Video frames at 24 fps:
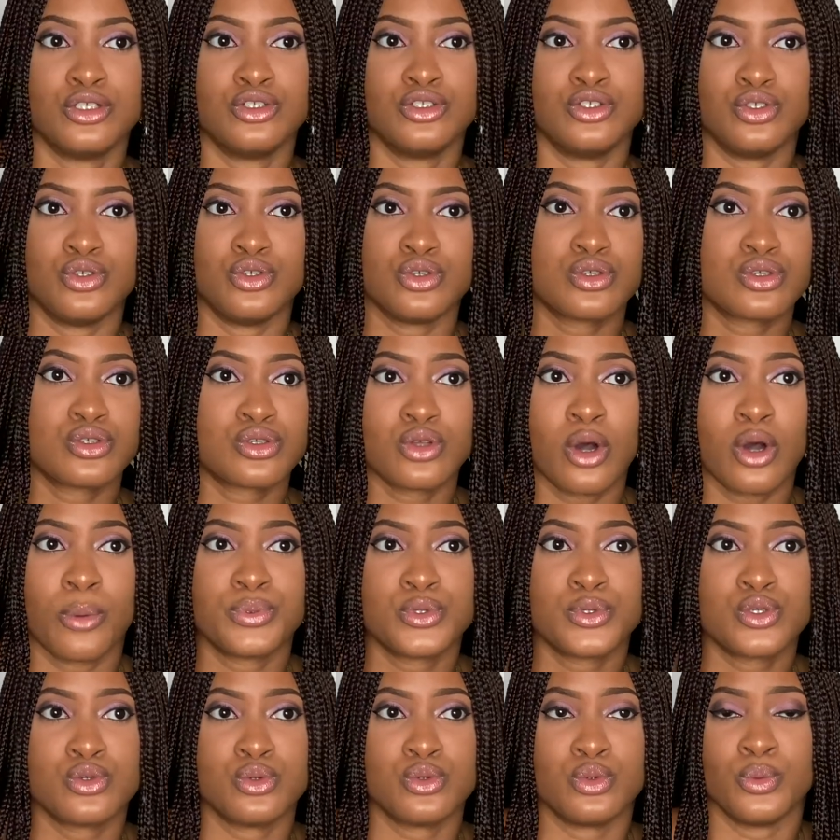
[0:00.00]
Do you stop
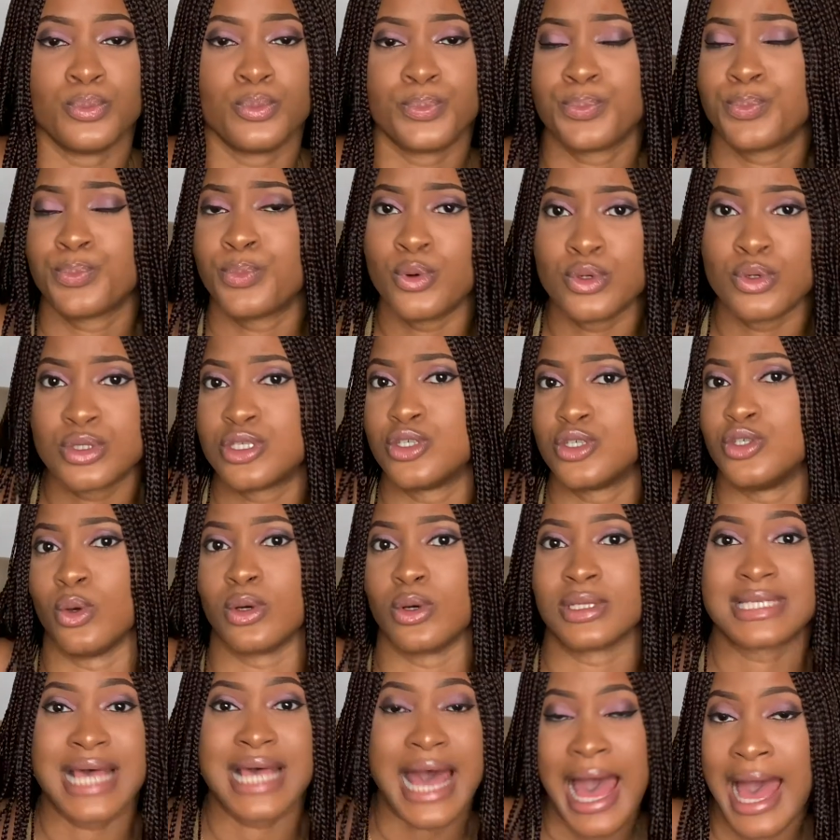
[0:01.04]
to put
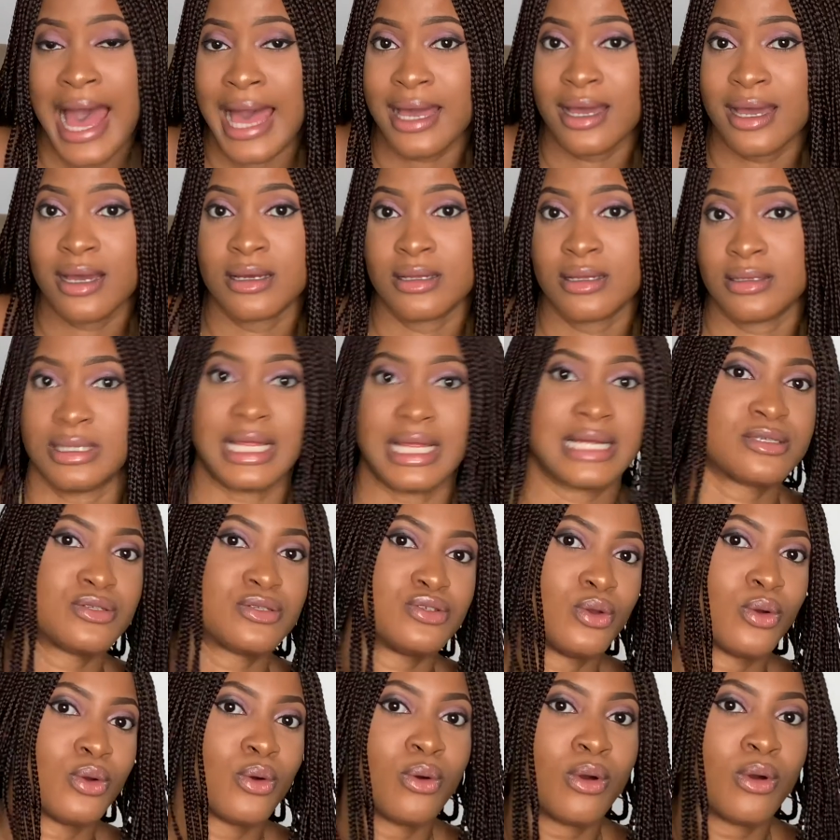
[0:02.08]
your tag, that's
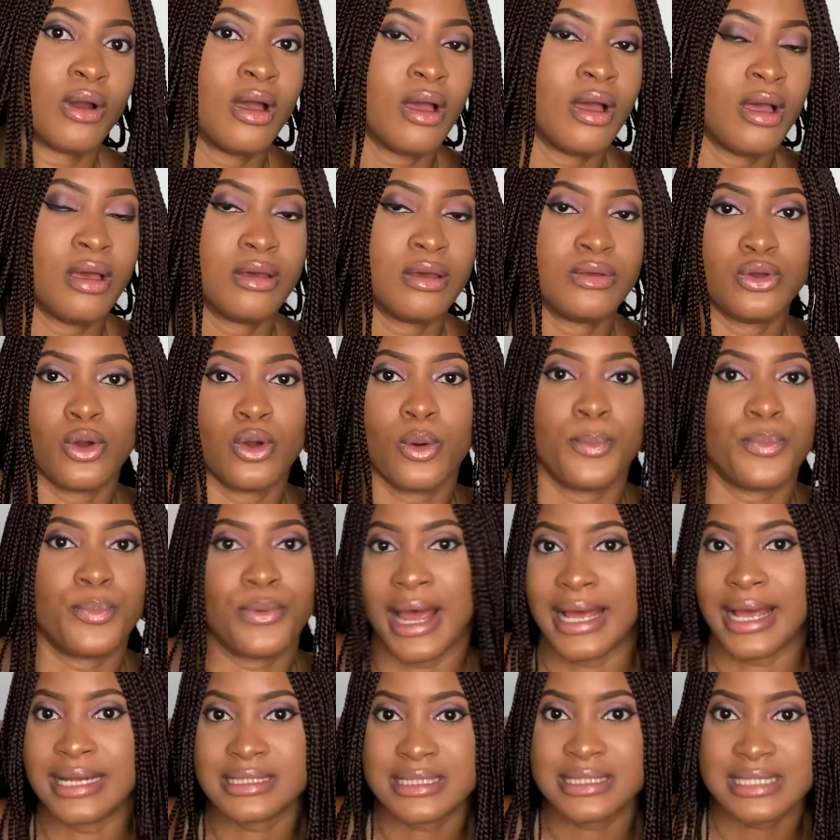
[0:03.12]
your
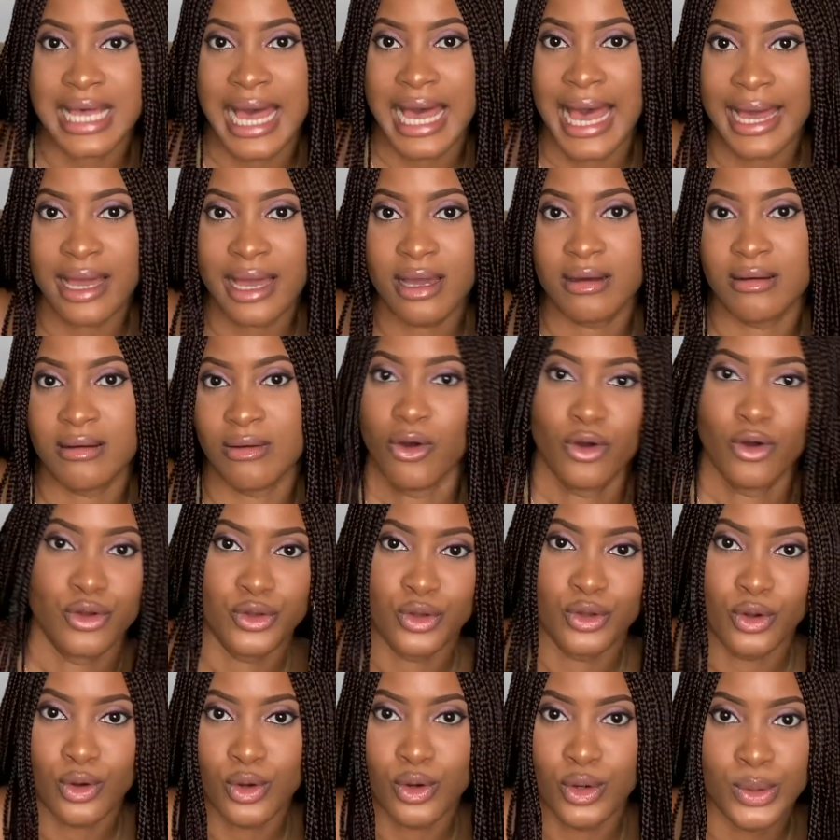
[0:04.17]
brand tag on
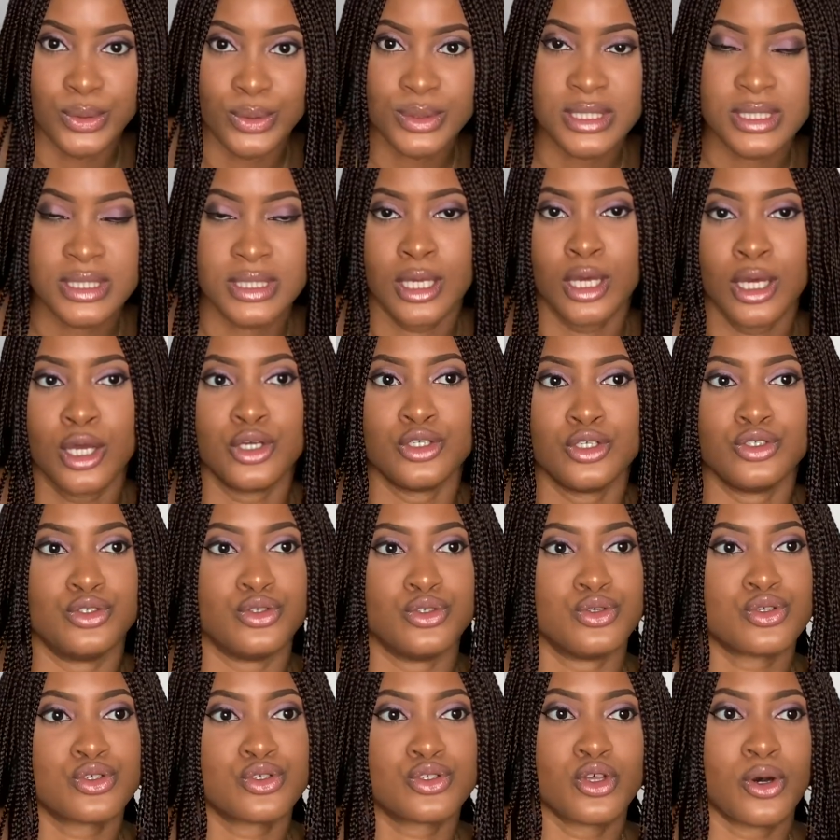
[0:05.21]
your clothes? Do
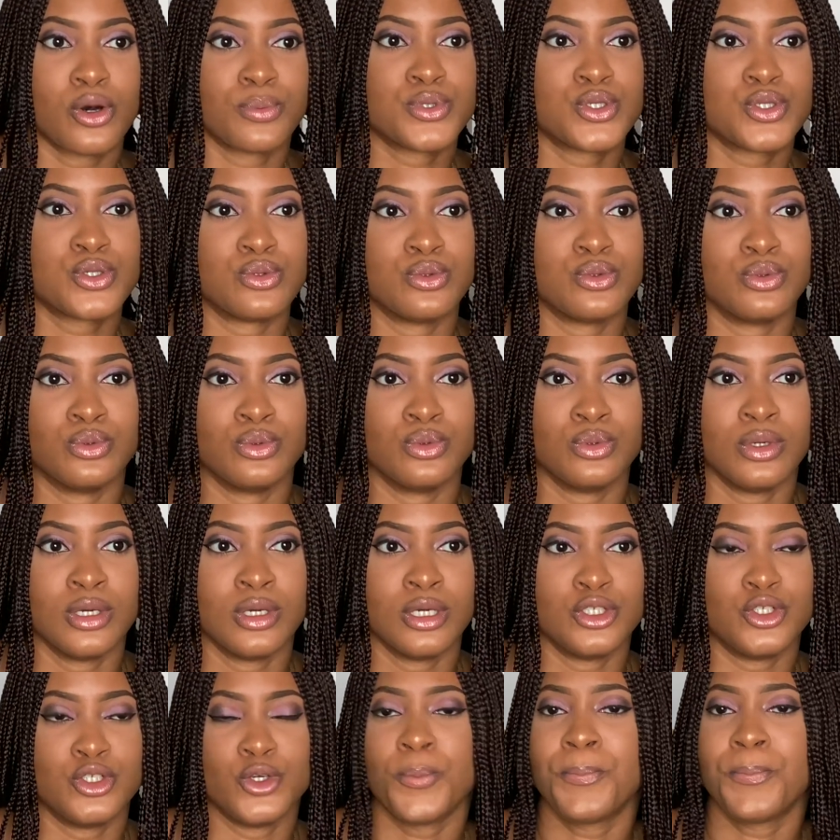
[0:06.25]

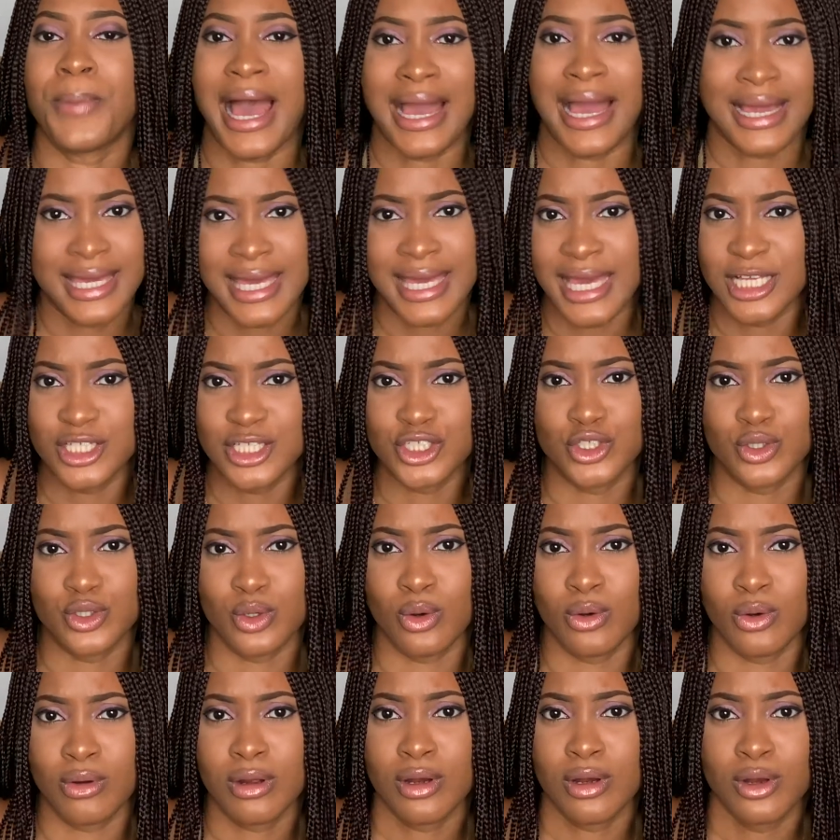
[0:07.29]
you package
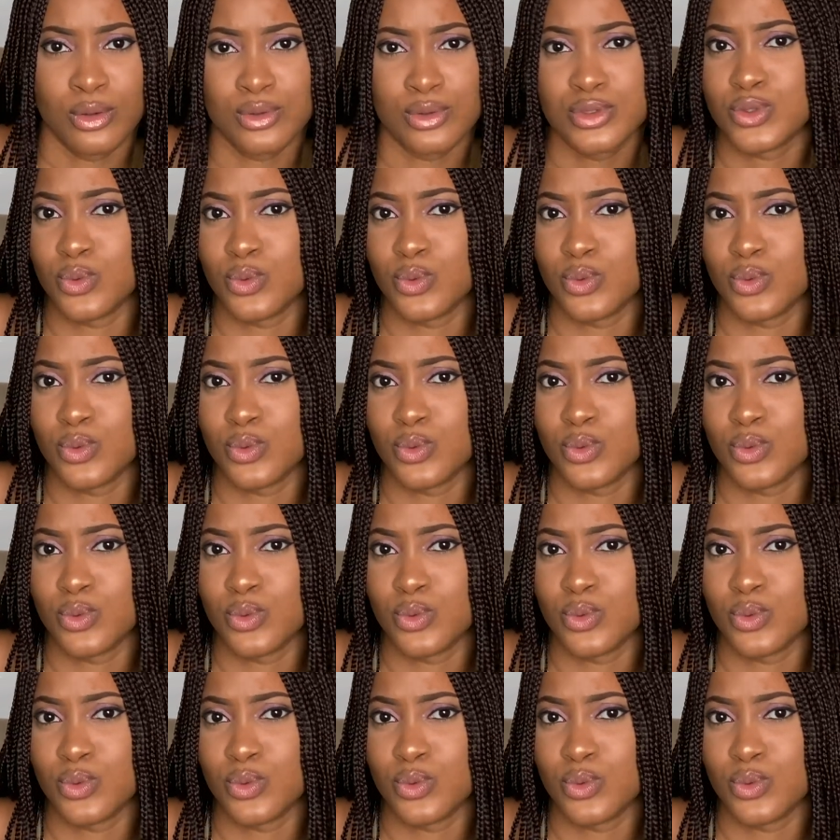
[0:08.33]
your clothes